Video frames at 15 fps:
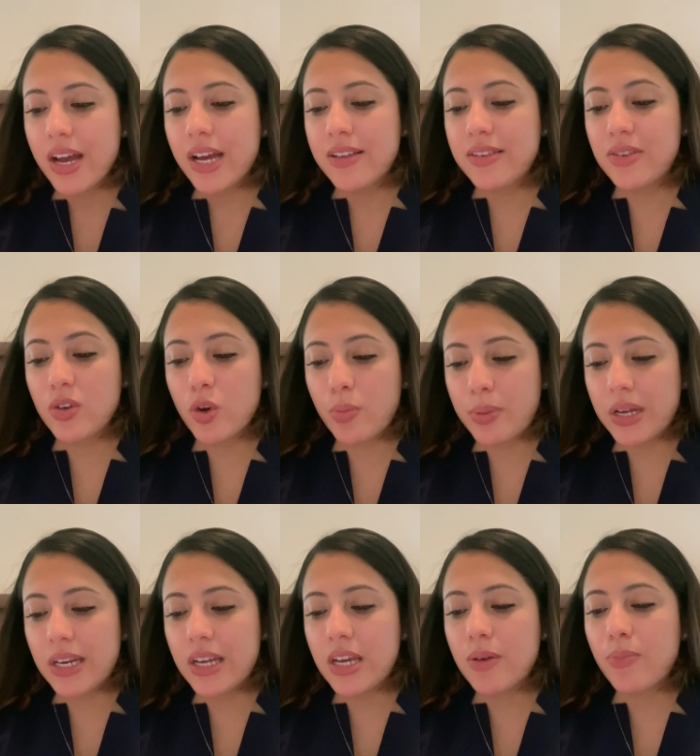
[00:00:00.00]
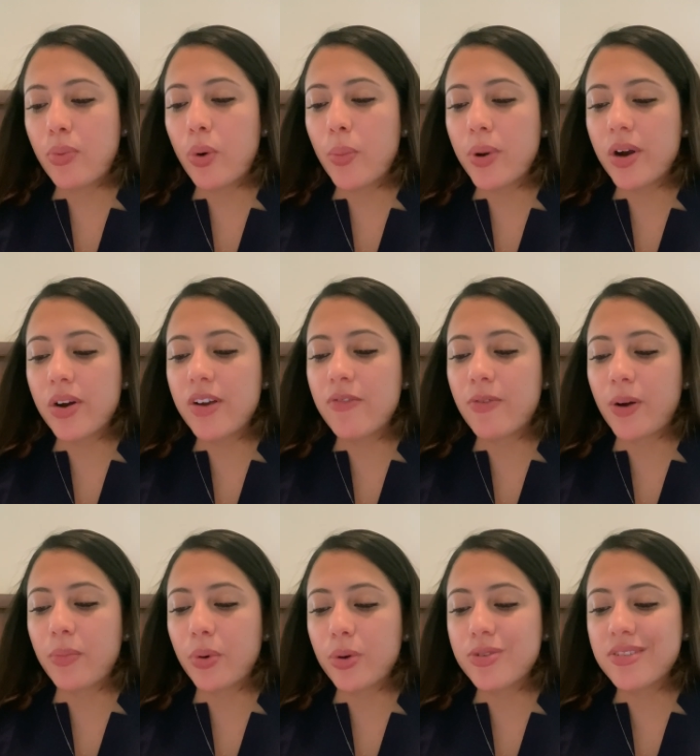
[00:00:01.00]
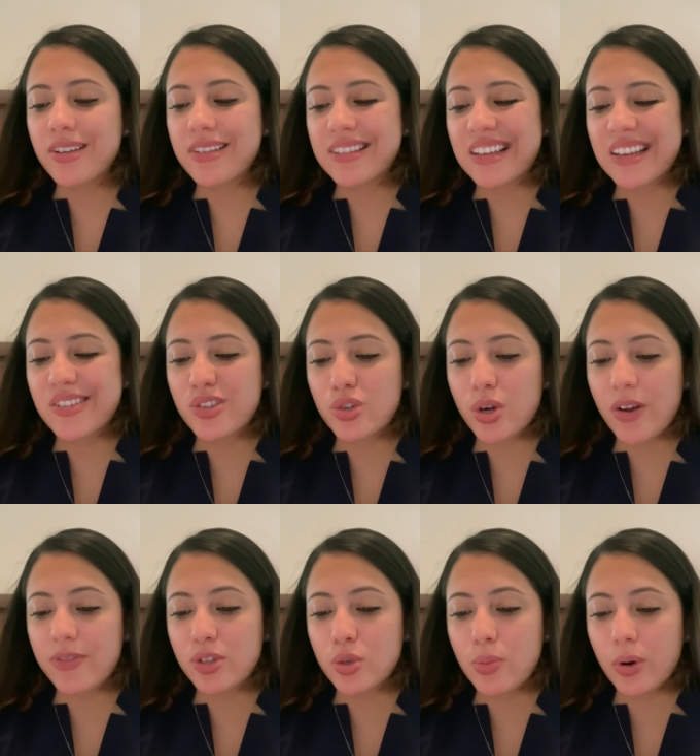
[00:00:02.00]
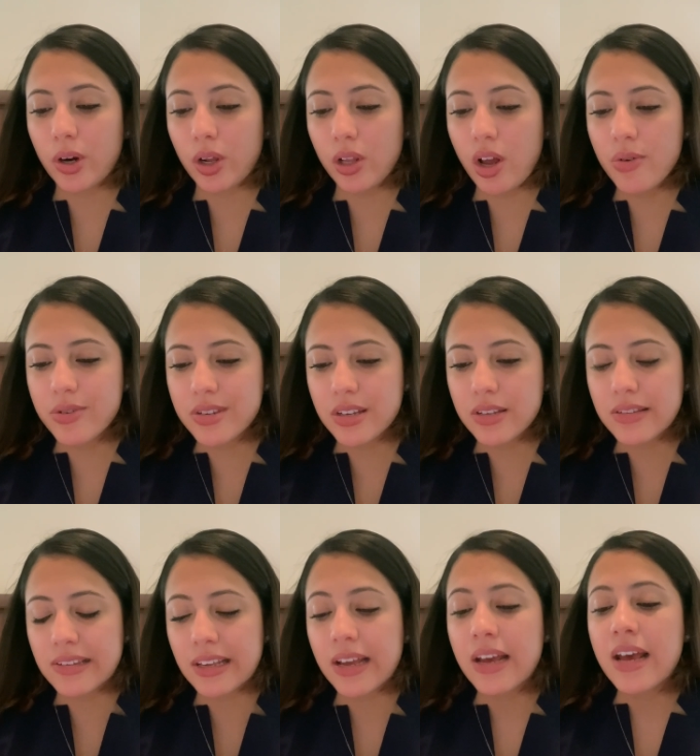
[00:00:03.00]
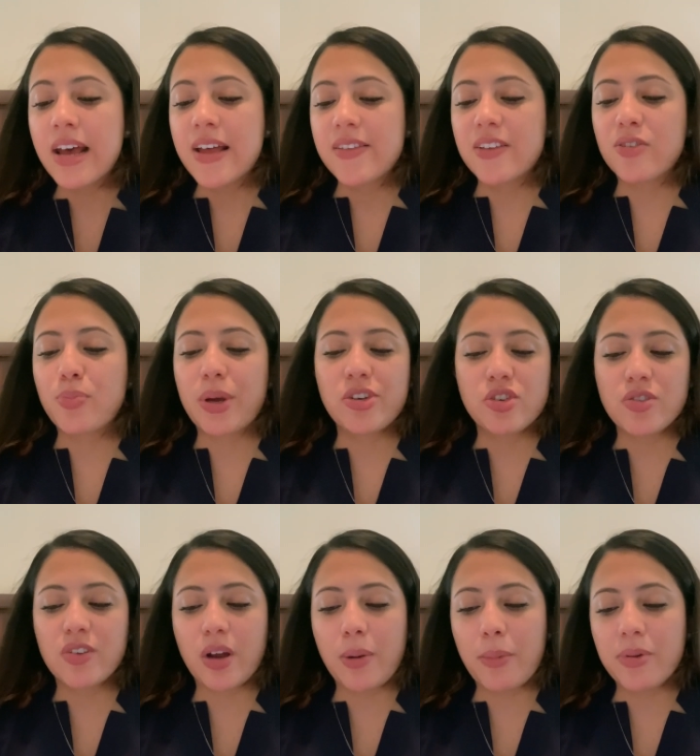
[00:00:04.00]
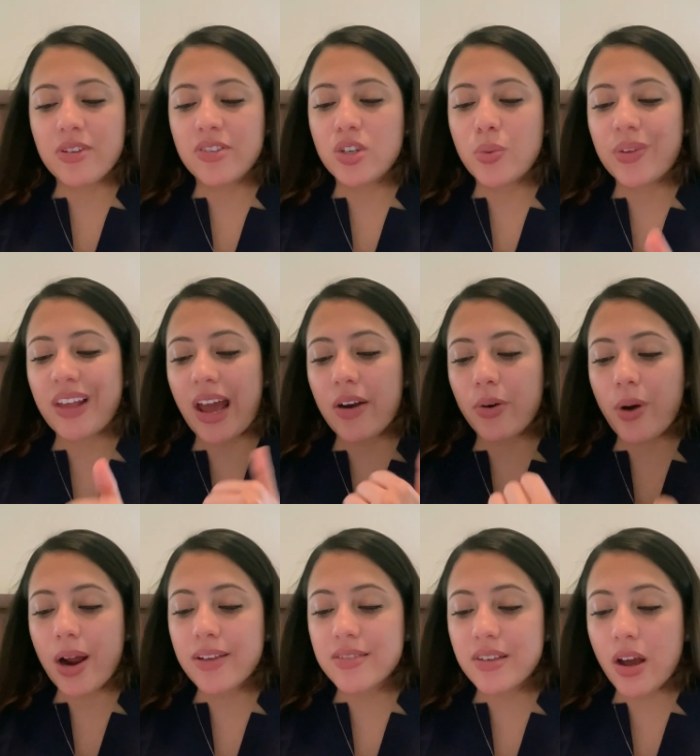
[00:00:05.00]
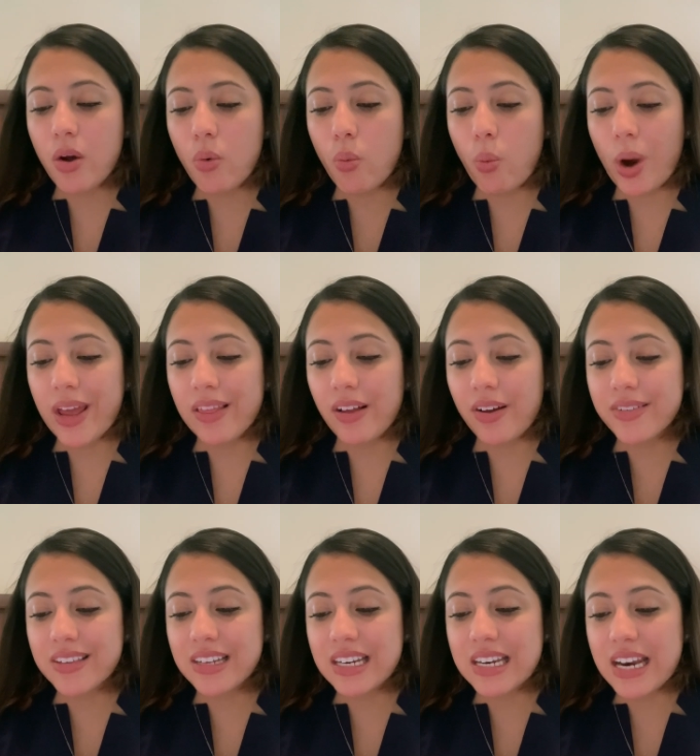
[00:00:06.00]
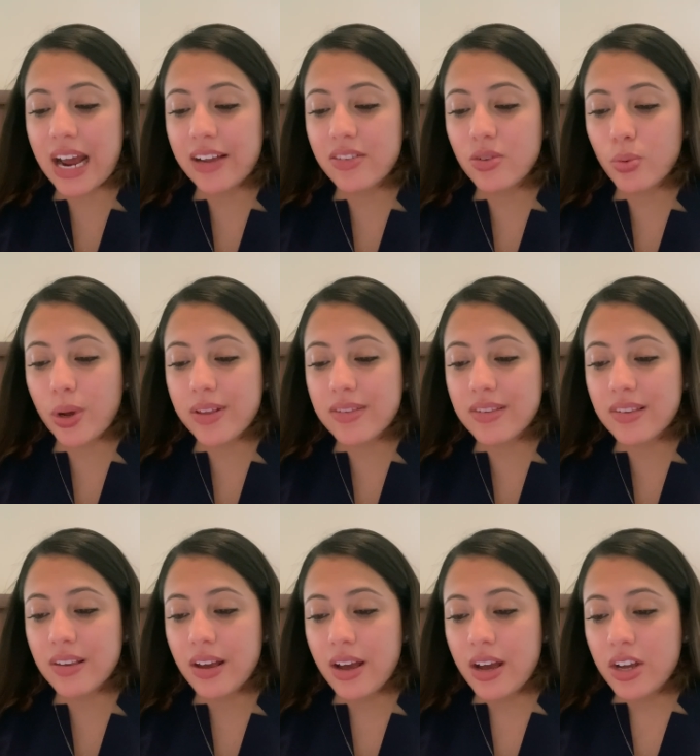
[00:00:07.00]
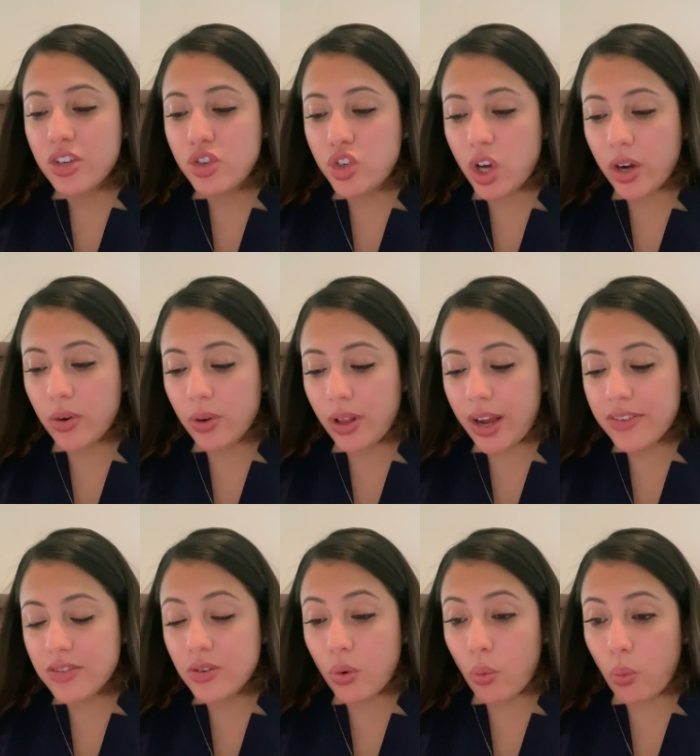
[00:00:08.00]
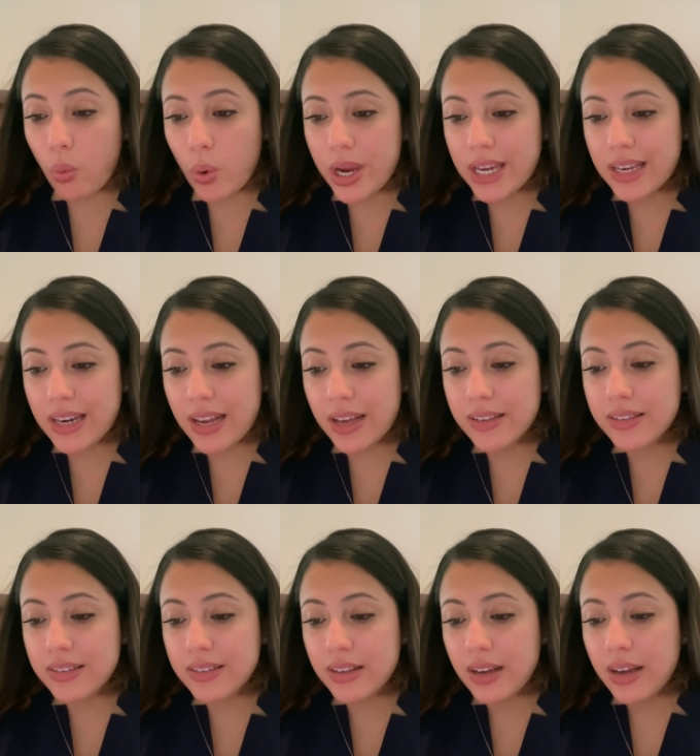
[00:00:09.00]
COPD, pulmonary fibrosis, history of tuberculosis. This patient is going to be presenting with anorexia, weight loss, night sweats, generalized weakness,